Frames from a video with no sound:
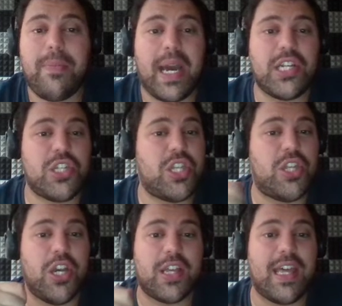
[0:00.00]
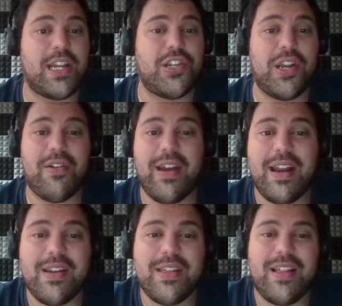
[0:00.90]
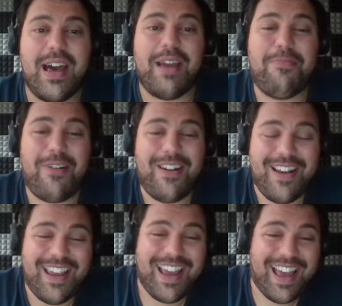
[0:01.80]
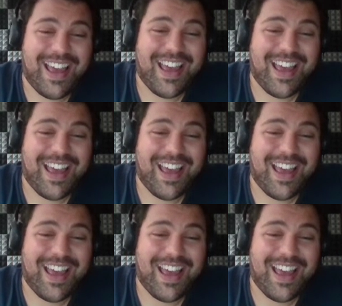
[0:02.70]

I just took that shit right out of the library.